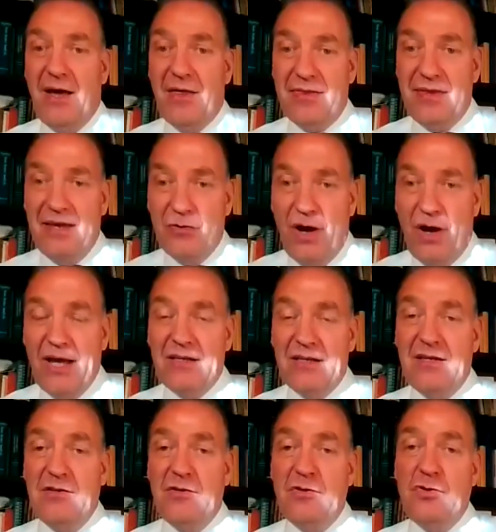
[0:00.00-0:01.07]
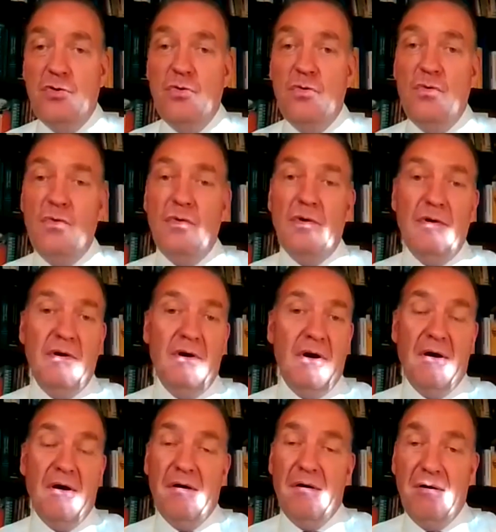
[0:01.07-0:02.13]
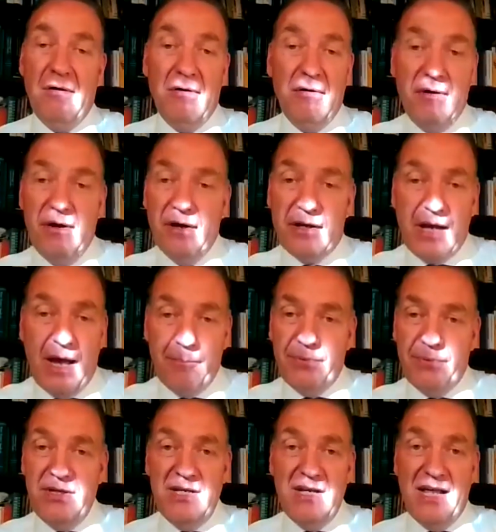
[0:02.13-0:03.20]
I think, right into a company,